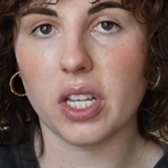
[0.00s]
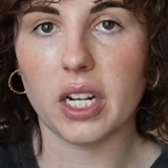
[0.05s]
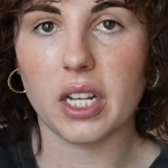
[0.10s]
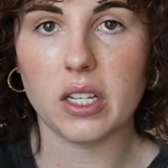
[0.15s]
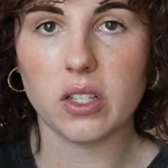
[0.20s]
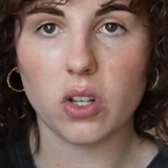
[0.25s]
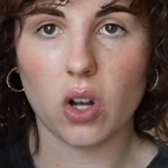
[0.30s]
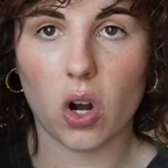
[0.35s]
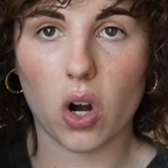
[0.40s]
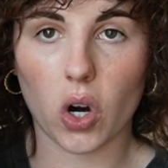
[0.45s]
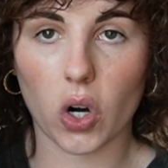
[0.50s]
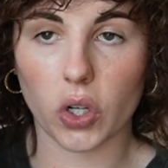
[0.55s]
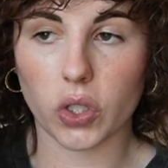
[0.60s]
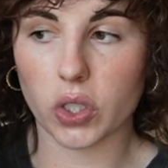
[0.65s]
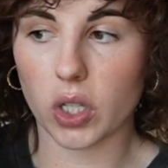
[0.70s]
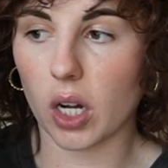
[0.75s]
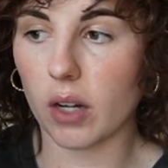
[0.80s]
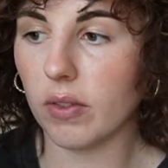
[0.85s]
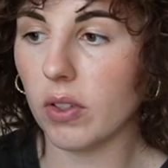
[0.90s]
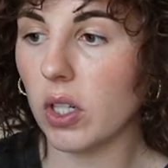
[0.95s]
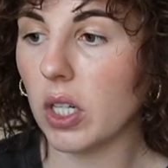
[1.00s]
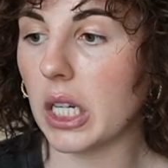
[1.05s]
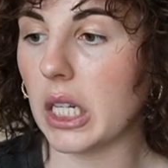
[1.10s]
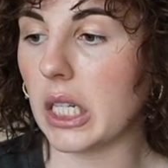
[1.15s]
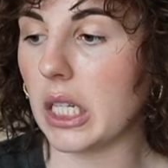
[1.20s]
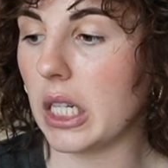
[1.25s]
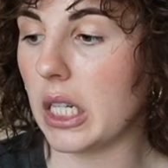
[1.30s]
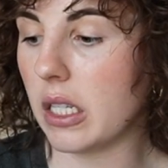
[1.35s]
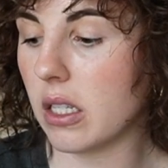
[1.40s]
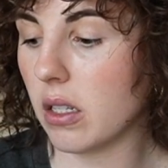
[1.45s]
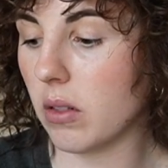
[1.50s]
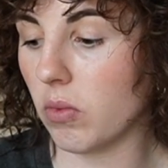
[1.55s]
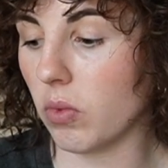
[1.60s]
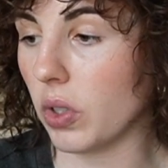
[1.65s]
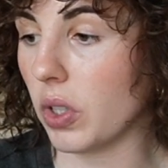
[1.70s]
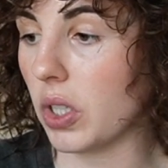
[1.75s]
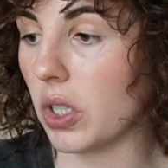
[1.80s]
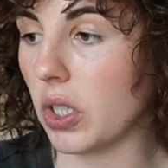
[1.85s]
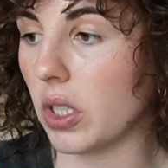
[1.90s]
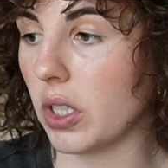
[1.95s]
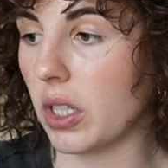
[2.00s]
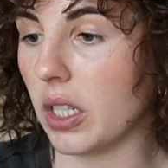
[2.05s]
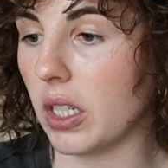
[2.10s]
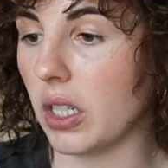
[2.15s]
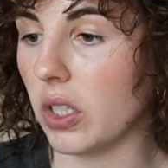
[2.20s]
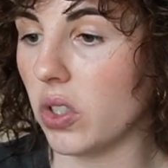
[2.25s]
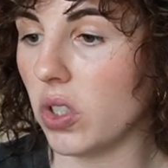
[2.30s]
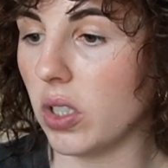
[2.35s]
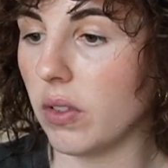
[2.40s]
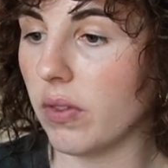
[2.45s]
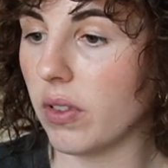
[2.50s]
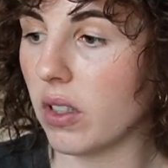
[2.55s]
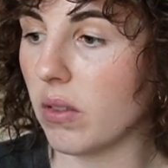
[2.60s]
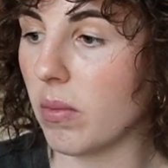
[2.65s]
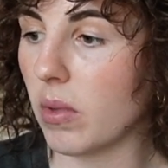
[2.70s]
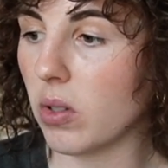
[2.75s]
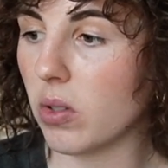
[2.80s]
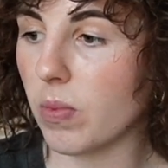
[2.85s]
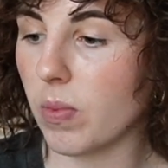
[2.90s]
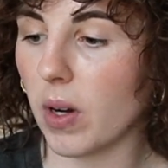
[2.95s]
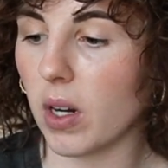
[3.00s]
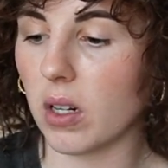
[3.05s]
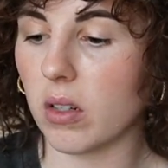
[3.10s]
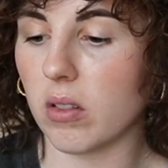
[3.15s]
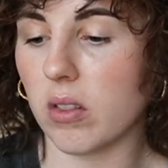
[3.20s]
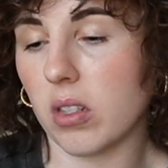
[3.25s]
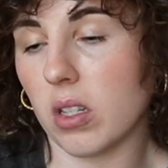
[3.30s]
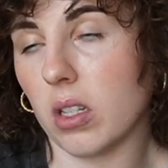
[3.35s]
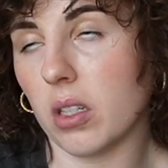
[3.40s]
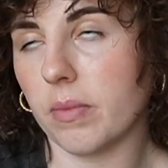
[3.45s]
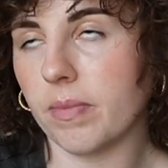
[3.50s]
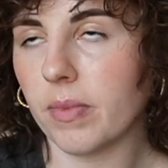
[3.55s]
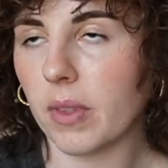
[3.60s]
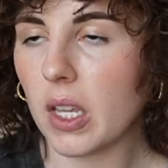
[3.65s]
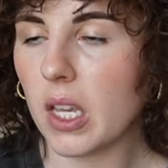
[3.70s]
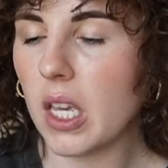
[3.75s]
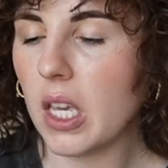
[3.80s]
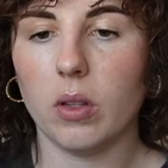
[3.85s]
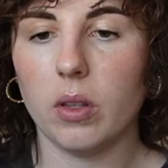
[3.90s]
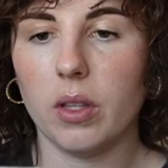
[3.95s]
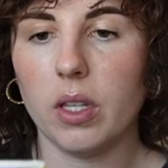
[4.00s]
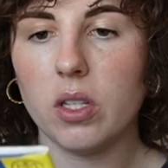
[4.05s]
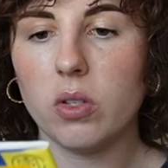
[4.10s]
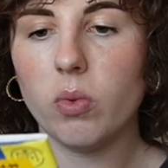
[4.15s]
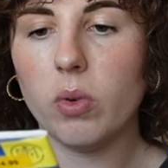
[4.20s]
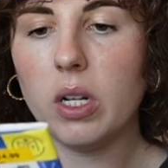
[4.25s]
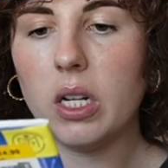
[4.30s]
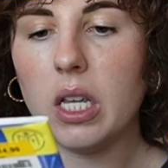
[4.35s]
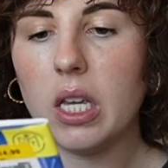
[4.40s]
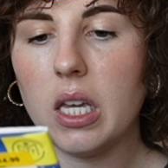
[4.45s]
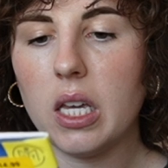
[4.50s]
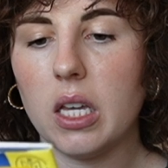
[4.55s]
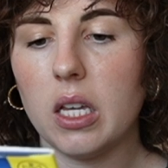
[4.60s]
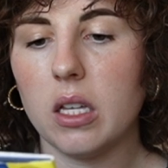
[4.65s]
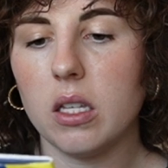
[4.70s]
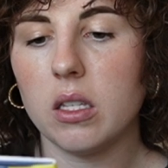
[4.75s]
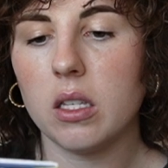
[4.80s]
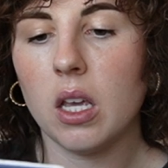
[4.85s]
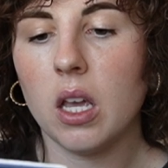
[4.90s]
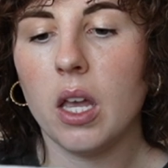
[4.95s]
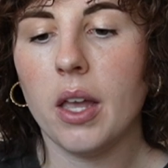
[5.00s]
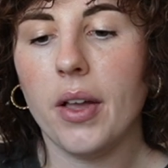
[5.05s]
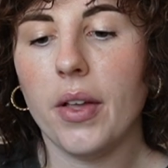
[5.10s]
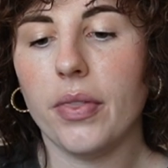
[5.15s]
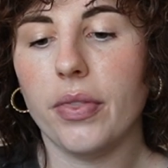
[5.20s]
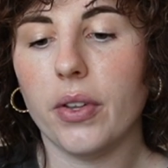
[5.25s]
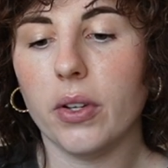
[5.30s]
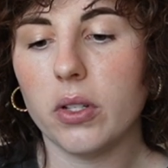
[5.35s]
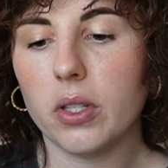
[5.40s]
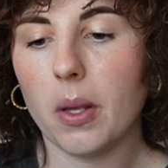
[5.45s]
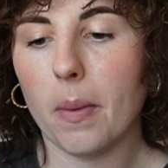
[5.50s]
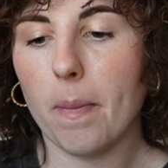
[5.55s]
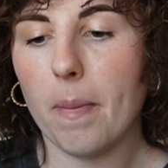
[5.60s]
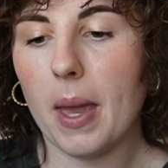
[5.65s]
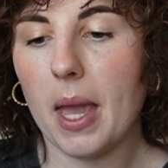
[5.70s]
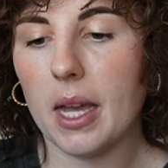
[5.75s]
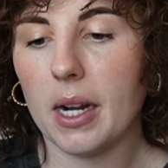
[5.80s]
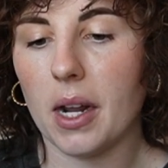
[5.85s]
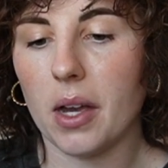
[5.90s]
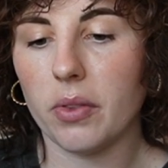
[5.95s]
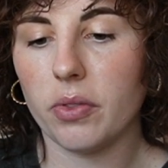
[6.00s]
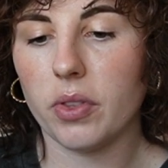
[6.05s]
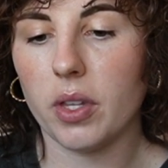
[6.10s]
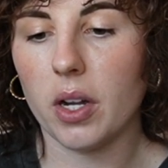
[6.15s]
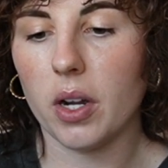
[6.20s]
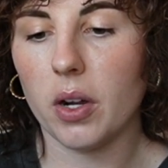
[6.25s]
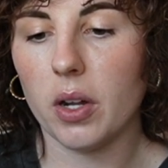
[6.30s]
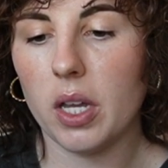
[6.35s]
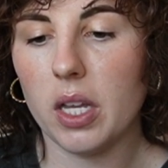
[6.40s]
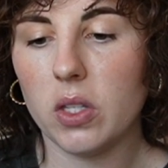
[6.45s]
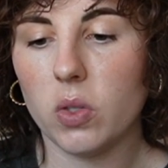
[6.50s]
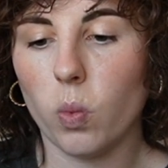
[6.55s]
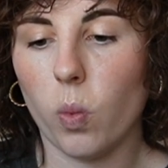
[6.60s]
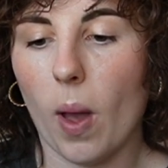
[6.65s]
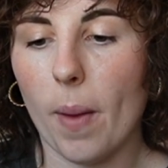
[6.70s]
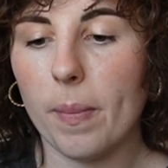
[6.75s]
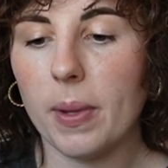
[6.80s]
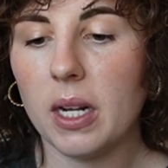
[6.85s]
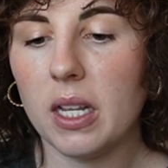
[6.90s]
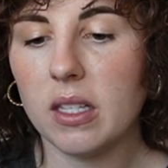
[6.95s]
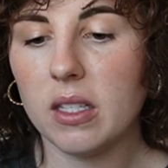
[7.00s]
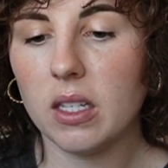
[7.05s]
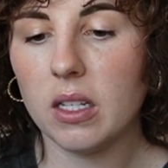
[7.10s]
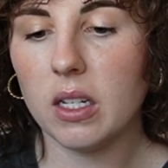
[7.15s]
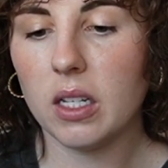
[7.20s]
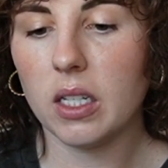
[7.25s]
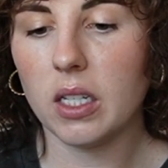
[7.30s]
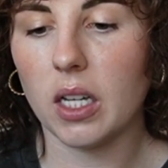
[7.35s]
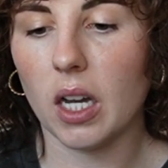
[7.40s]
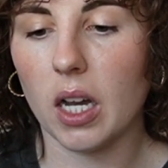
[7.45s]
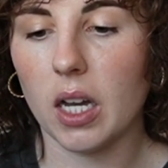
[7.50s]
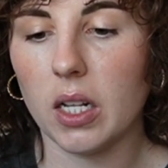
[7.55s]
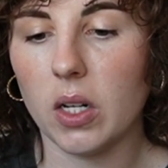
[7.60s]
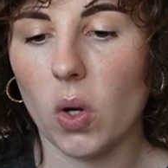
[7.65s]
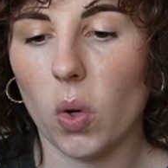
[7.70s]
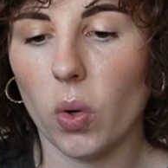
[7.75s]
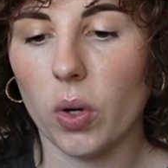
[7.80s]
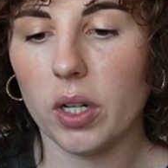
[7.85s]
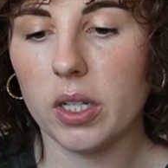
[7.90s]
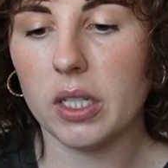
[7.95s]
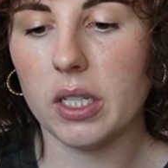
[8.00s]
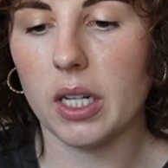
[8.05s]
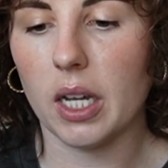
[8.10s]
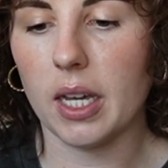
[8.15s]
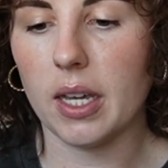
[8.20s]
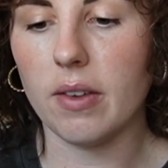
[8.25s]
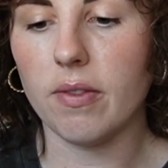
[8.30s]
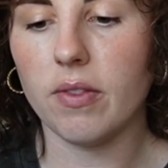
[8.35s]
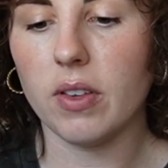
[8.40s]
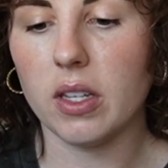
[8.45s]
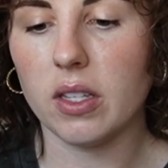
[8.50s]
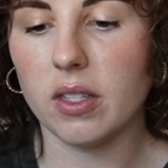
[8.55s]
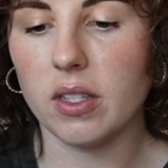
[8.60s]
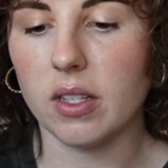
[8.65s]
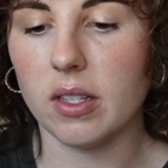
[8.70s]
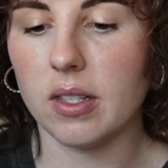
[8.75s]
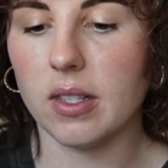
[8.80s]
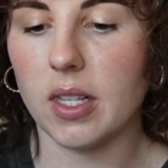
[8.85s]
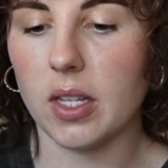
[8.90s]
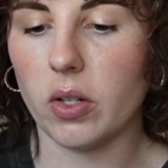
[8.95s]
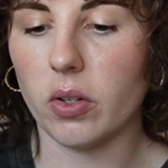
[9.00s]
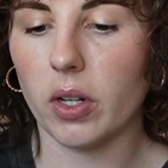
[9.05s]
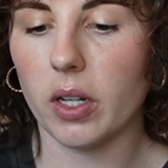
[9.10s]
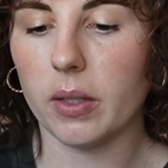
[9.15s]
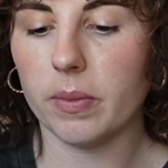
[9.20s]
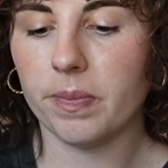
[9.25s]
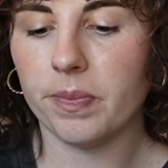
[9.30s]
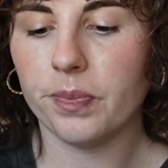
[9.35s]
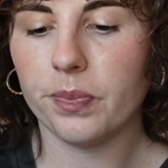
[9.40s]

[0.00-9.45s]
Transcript: It is a hardcover and it is in really good condition for the most part. So this one is There's a Man Out There. His weapon isn't a gun or a knife, it's a secret.